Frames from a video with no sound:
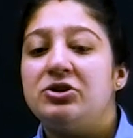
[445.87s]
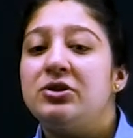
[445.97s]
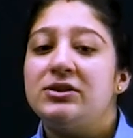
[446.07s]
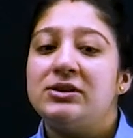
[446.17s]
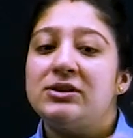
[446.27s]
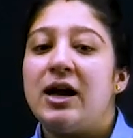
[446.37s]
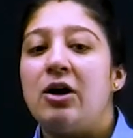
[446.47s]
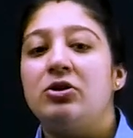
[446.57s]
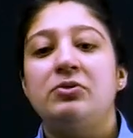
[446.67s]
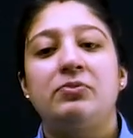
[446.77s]
So this is
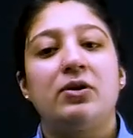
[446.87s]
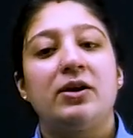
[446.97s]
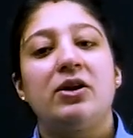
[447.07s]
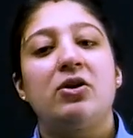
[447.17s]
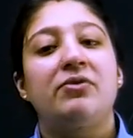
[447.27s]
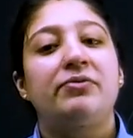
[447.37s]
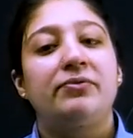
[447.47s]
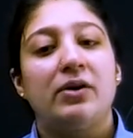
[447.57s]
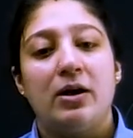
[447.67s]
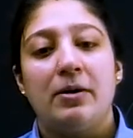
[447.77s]
how the working
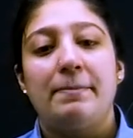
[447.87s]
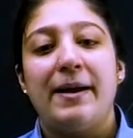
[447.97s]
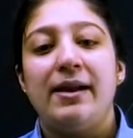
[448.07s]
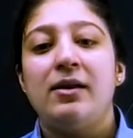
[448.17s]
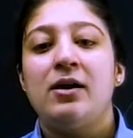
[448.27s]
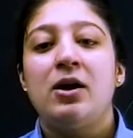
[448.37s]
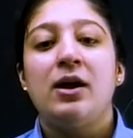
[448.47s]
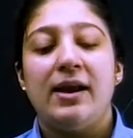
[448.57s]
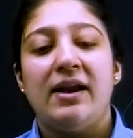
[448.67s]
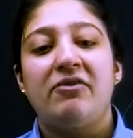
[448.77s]
of
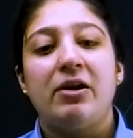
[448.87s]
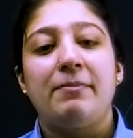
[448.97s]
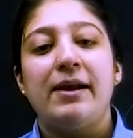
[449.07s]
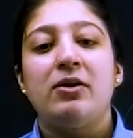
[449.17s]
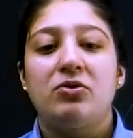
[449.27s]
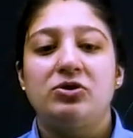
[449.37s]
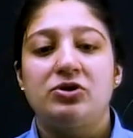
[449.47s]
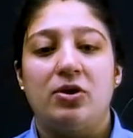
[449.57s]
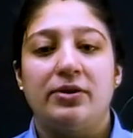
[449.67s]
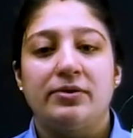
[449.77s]
electric bell goes
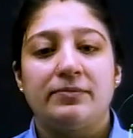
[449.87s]
on.